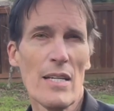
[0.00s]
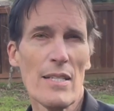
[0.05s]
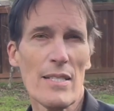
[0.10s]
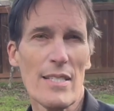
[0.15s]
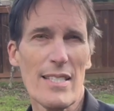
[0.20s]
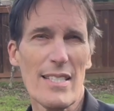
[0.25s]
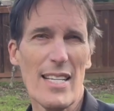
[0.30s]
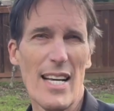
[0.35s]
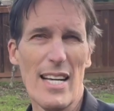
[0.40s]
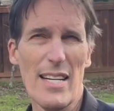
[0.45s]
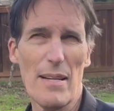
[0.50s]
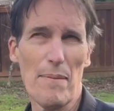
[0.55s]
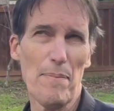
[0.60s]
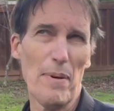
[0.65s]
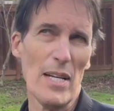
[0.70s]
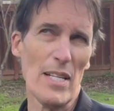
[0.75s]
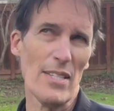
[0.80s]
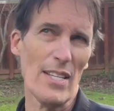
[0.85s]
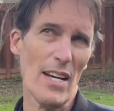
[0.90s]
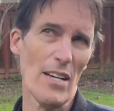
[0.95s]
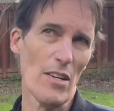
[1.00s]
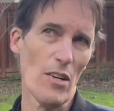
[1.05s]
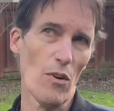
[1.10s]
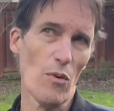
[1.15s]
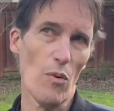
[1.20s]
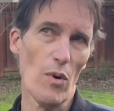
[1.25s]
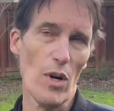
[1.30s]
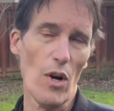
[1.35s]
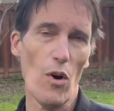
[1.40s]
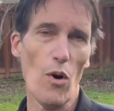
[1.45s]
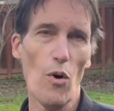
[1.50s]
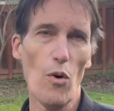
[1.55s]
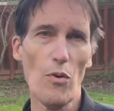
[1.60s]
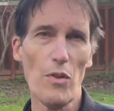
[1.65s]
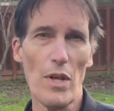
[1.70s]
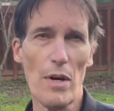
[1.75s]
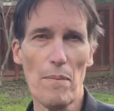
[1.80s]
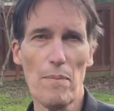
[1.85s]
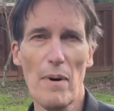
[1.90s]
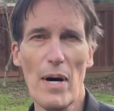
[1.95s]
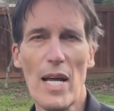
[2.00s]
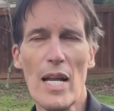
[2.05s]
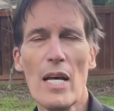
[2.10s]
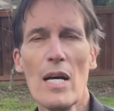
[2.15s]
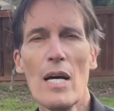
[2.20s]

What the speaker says: It kind of depends how you want to hold it, but